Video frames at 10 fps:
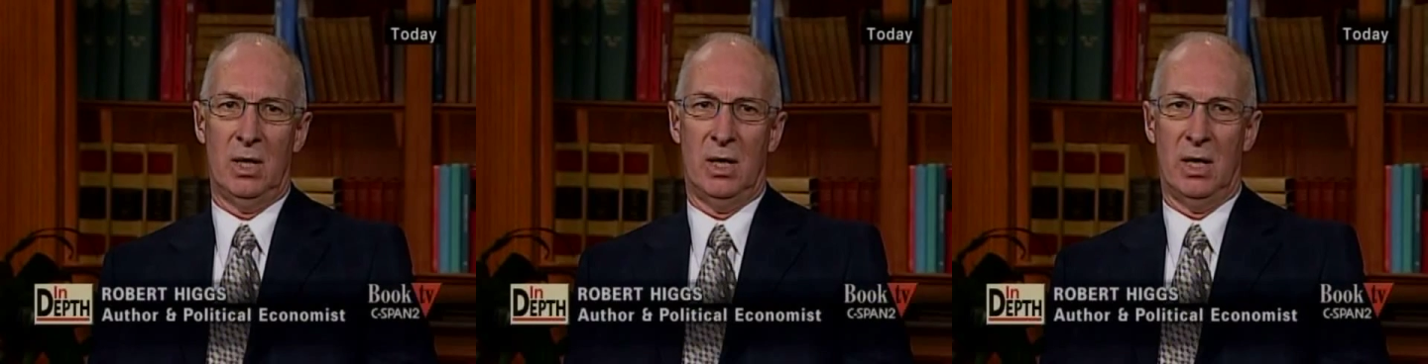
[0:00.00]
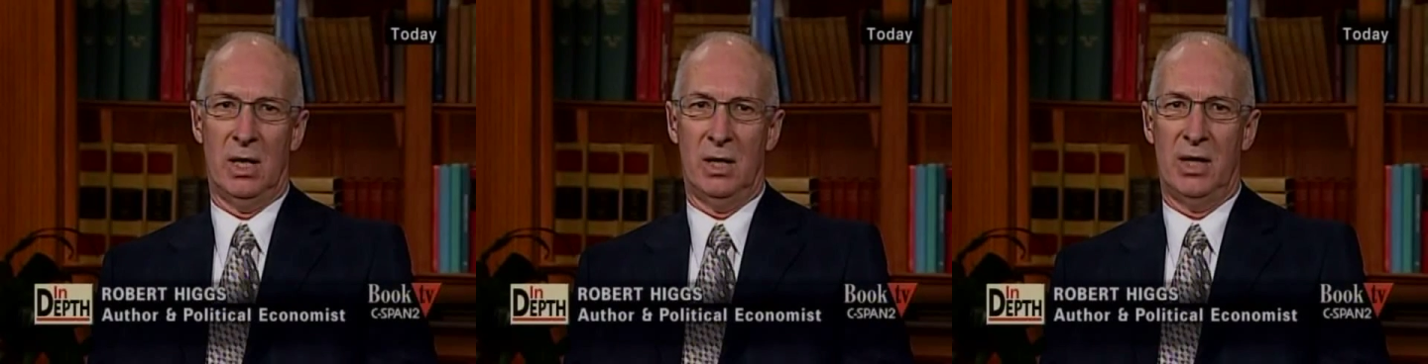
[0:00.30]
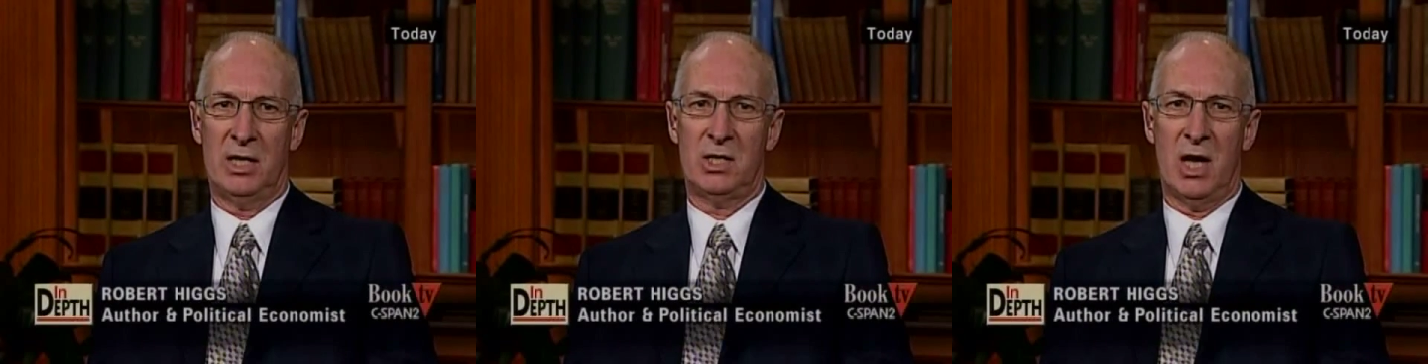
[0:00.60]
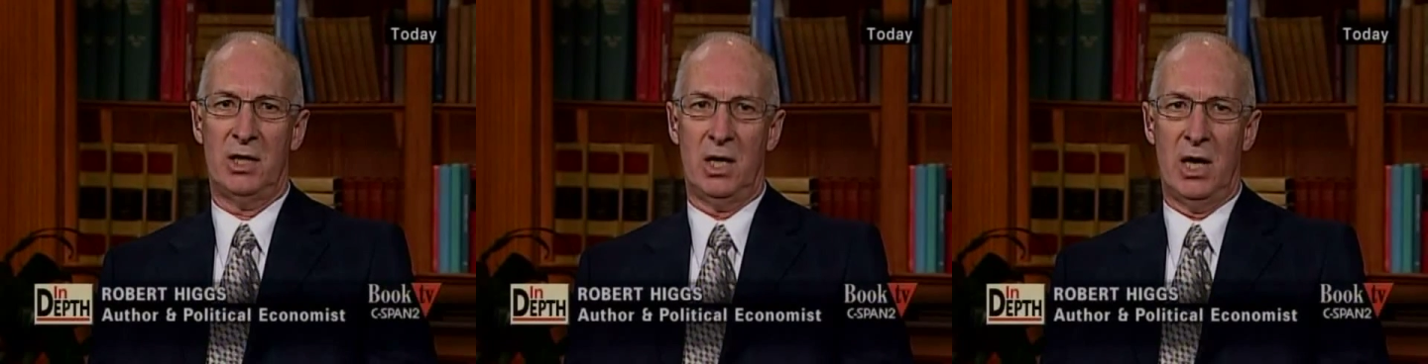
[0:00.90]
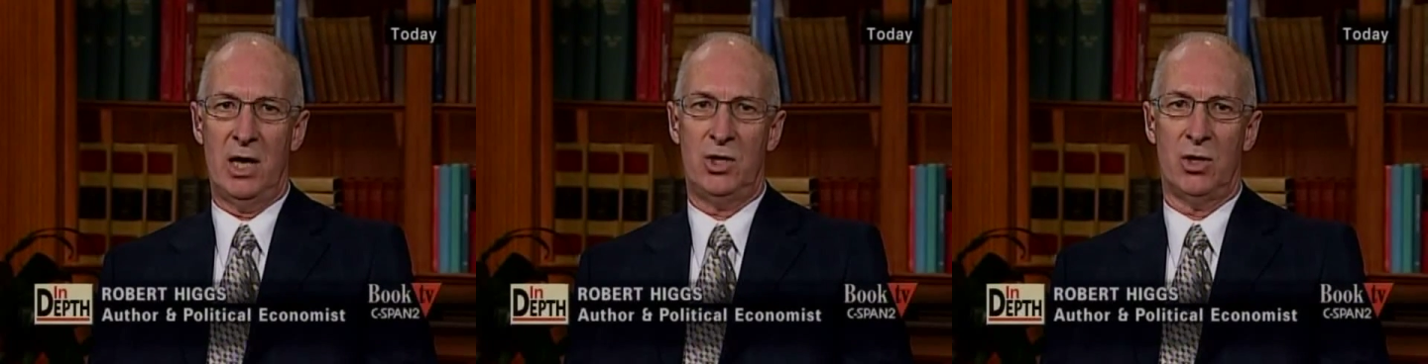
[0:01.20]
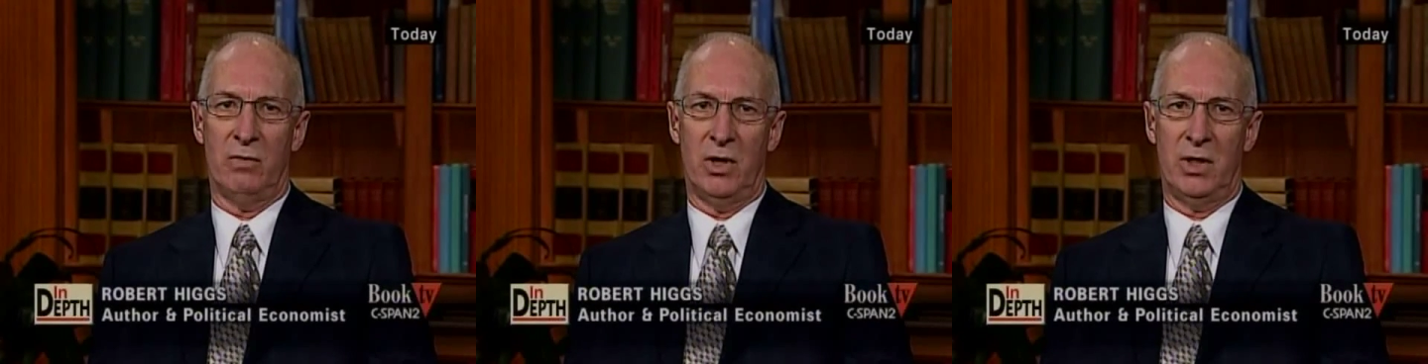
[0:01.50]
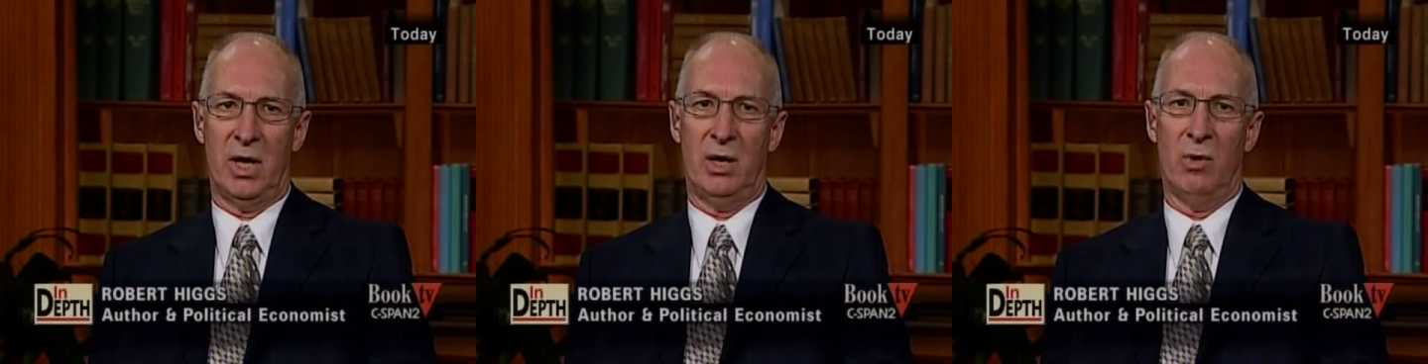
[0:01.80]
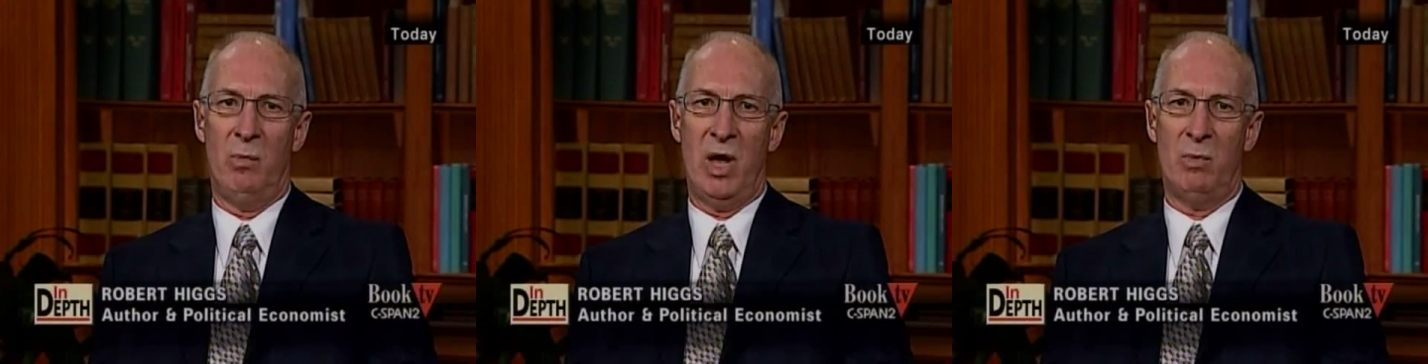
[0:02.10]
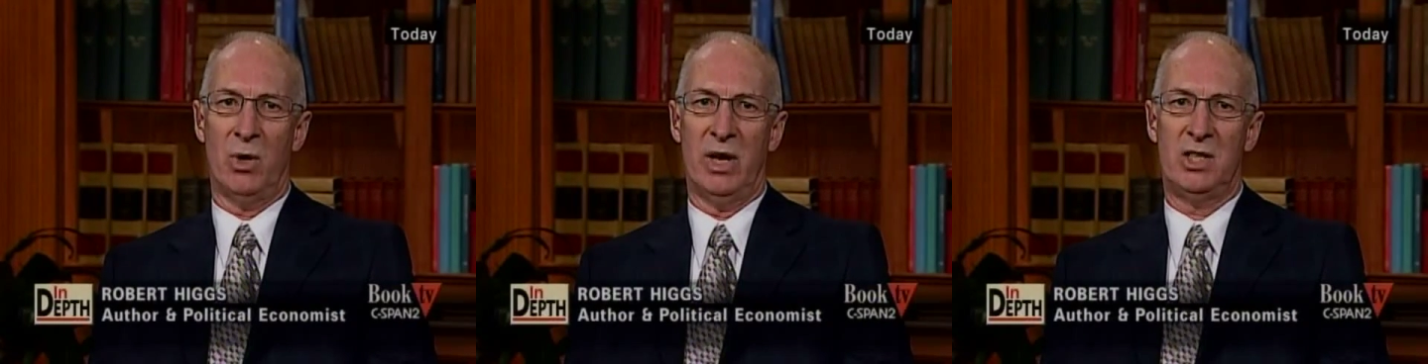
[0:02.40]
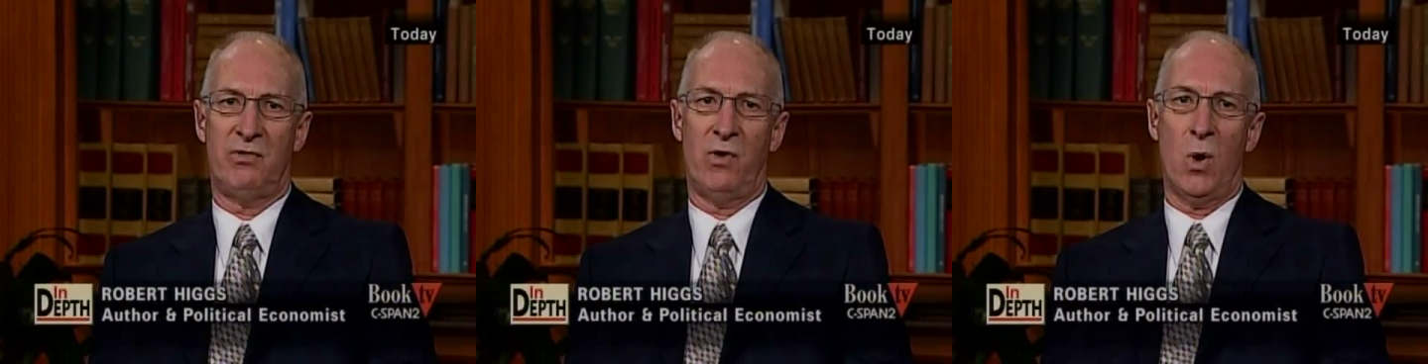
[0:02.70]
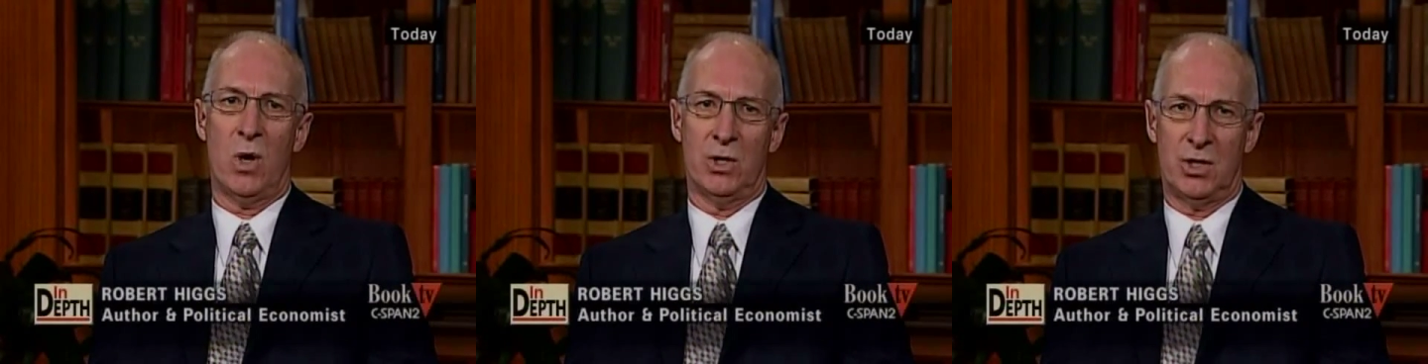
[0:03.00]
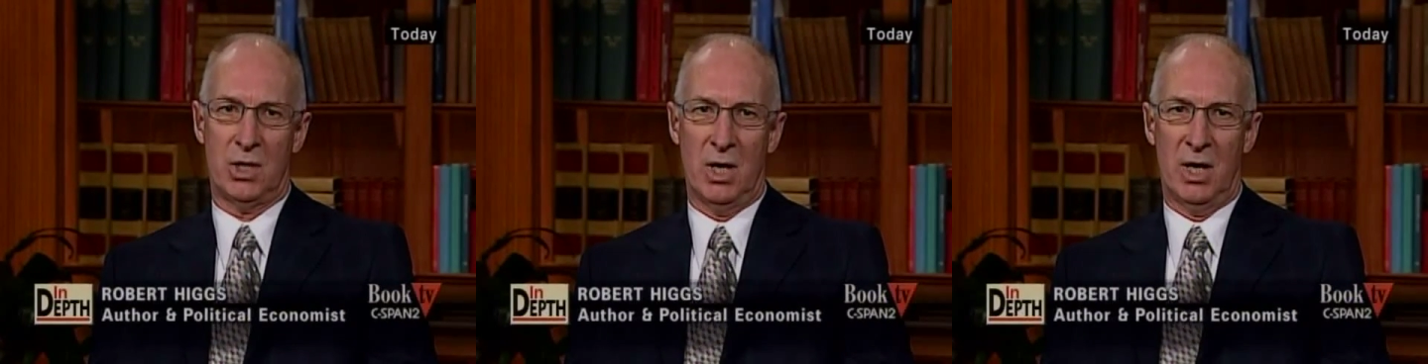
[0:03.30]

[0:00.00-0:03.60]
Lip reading: That's not the nature of the thing. Remember, it's force.